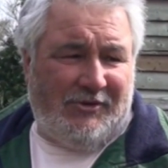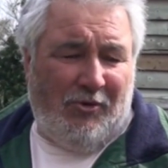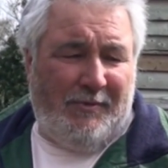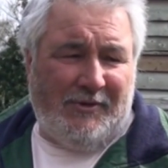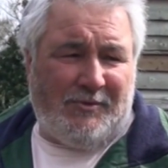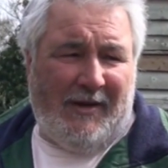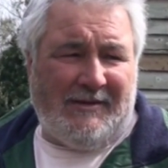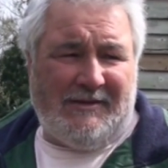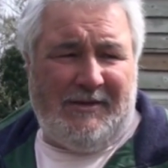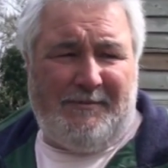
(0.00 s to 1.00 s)
Talbot's
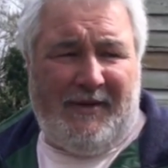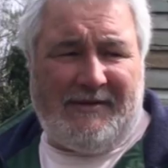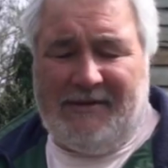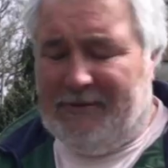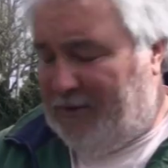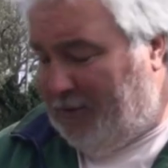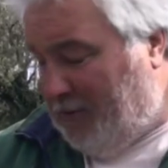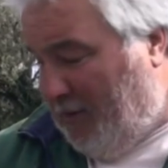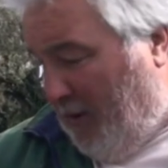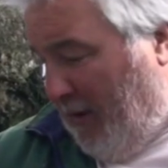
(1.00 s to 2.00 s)
ones are the best in the
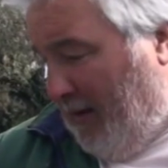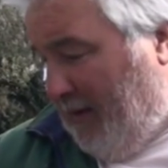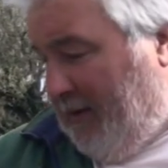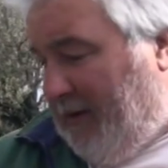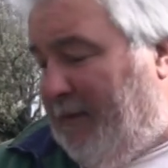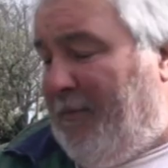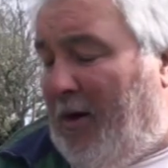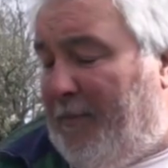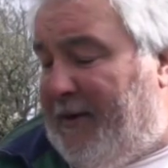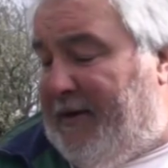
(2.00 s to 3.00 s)
world, in
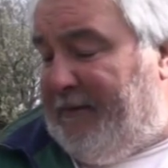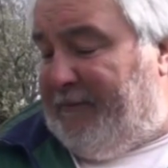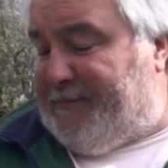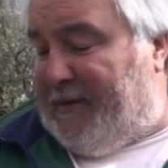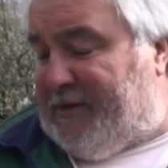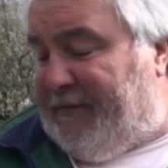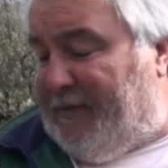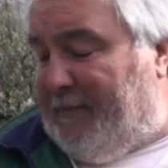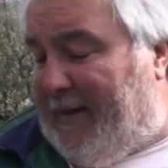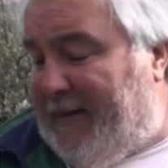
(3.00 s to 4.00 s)
my opinion, especially
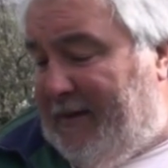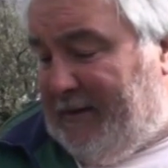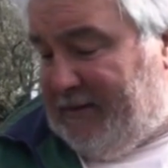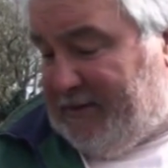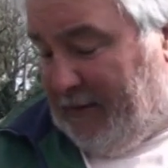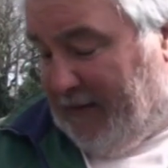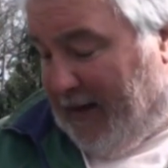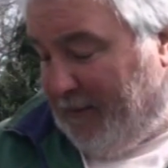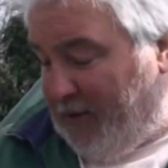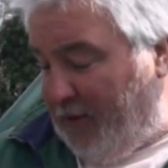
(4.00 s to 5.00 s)
for the money. So
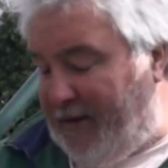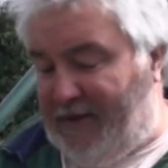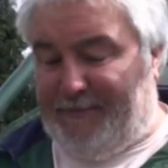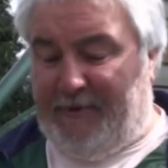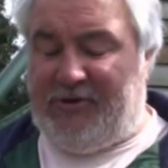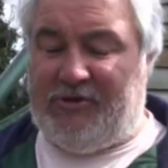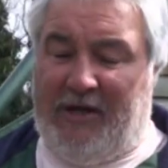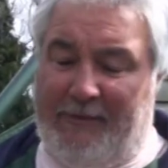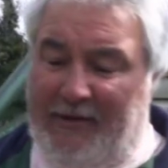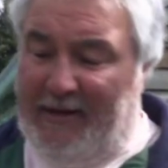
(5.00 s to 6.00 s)
now we've got this, but just
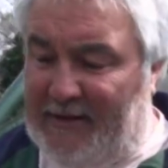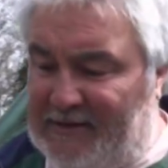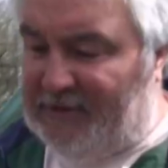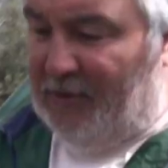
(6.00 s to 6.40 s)
come round this